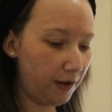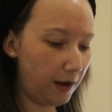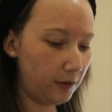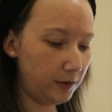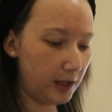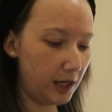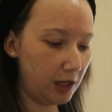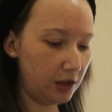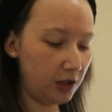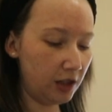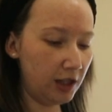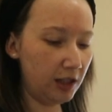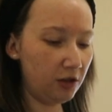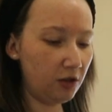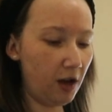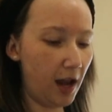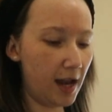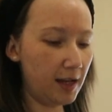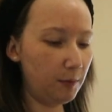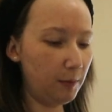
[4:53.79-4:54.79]
Foundation.
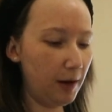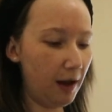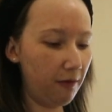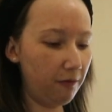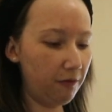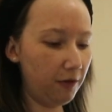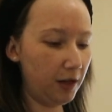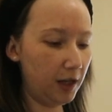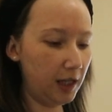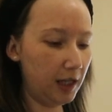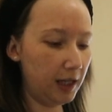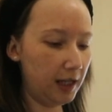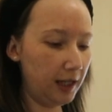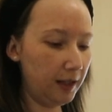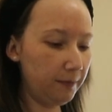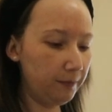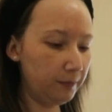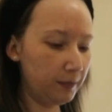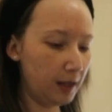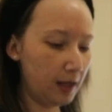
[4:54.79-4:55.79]
It's got SPF 30 in
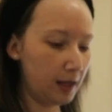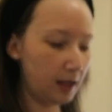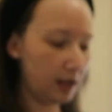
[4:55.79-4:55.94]
it.